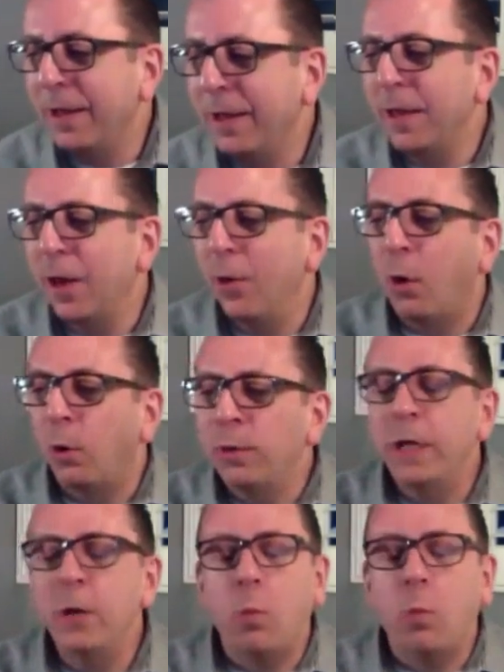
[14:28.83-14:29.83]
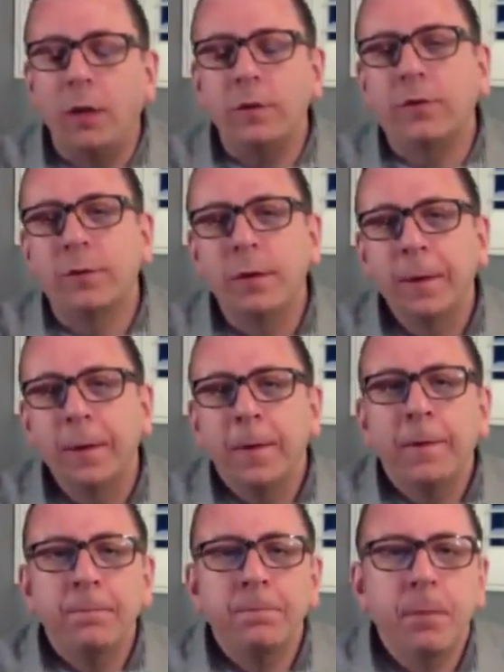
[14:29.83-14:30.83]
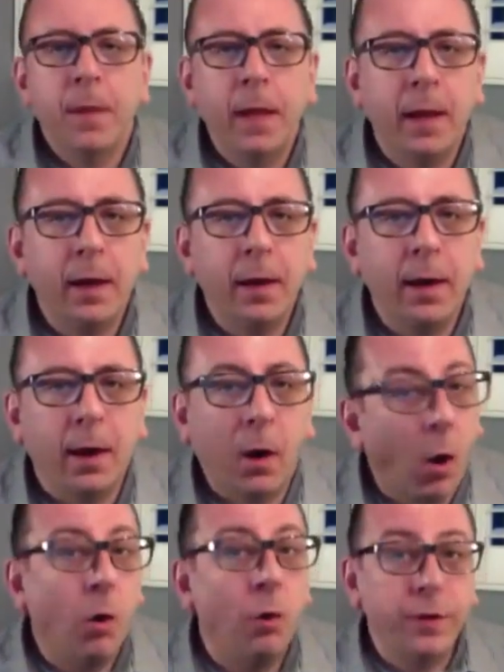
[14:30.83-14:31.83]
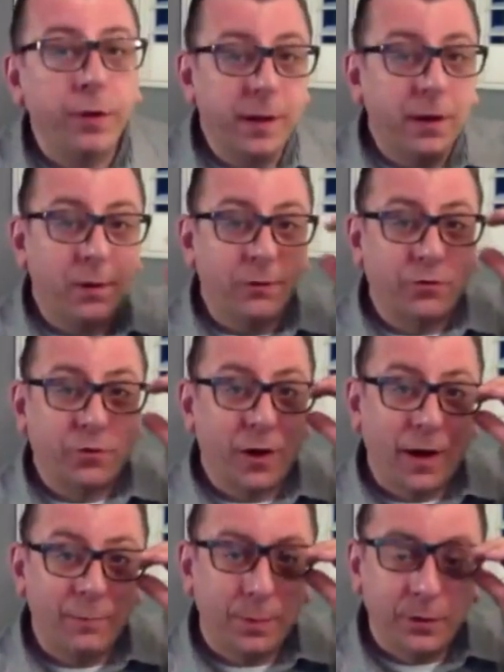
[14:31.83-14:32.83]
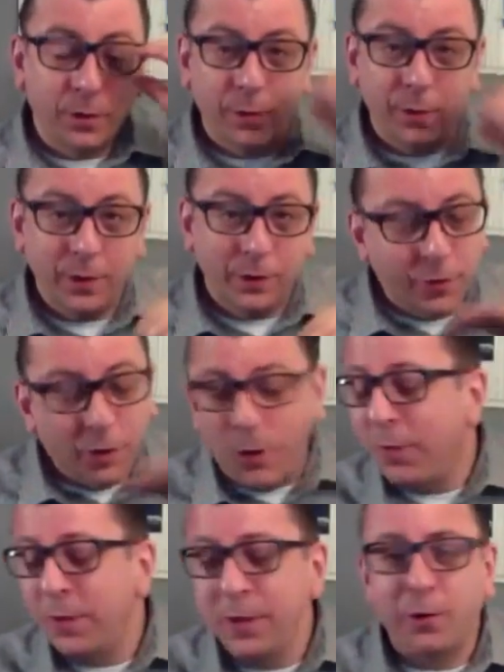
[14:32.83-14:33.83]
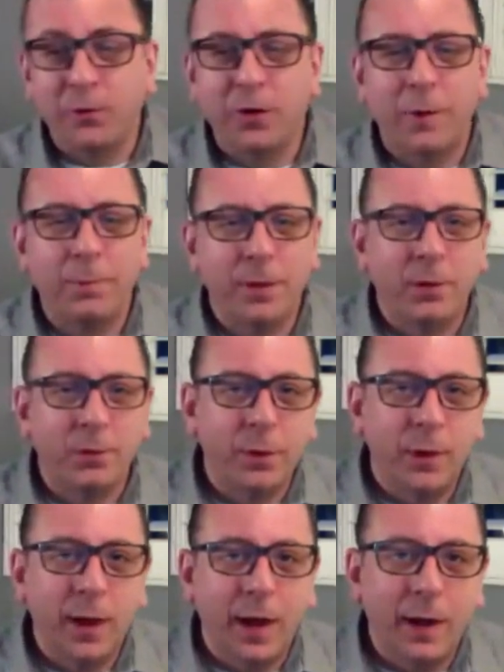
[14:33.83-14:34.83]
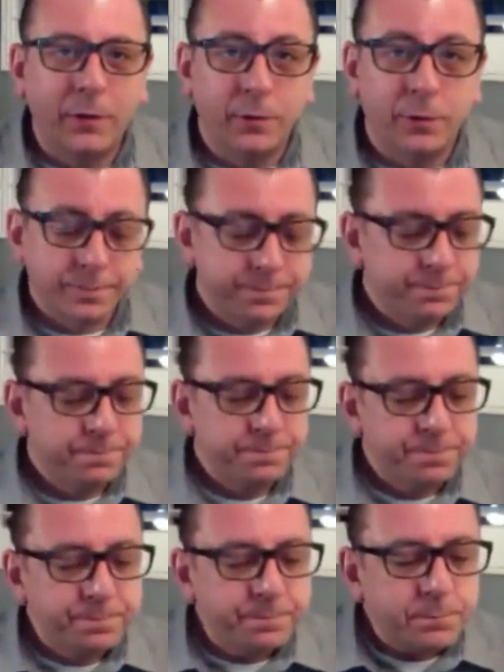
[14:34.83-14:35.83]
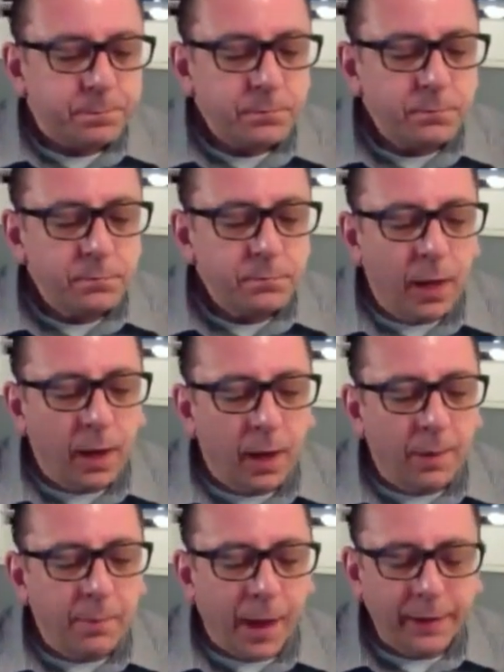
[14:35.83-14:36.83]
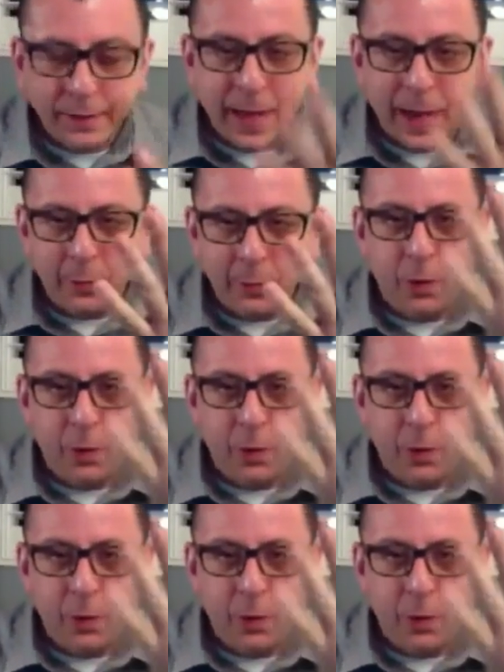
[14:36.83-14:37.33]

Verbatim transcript: you know, only once in all the years that I've been doing this, all the years that I've been interviewing actors, I can count